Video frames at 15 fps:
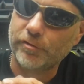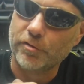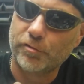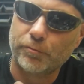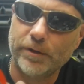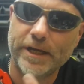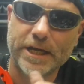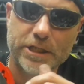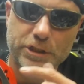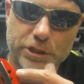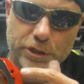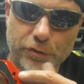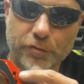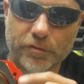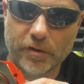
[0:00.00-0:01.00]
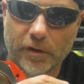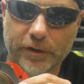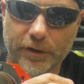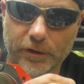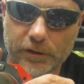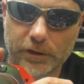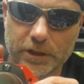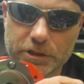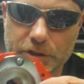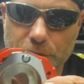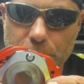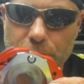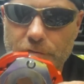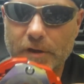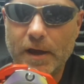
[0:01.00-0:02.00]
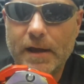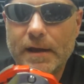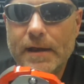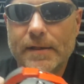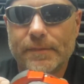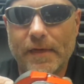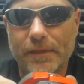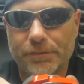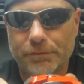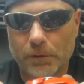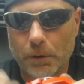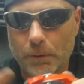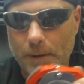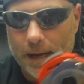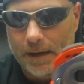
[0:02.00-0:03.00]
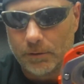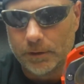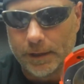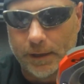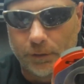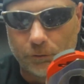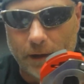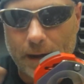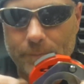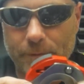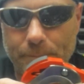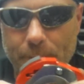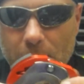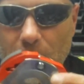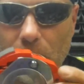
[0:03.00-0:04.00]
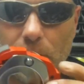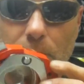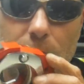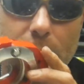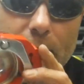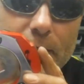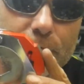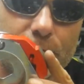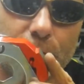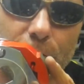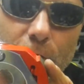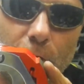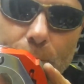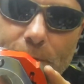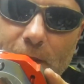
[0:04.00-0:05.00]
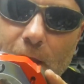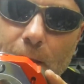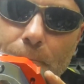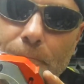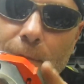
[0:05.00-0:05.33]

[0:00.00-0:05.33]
There's 3 hinge shoes on here, clutch shoes, that throw out and grab the bell at a certain RPM.